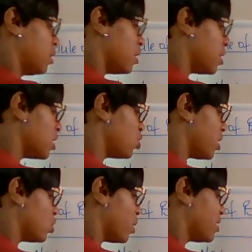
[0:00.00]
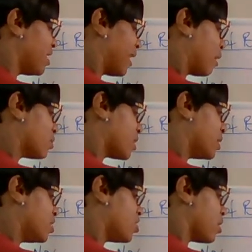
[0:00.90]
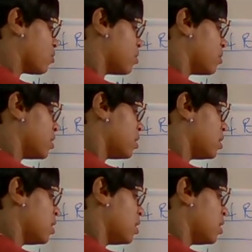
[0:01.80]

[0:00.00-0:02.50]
120,000 in January,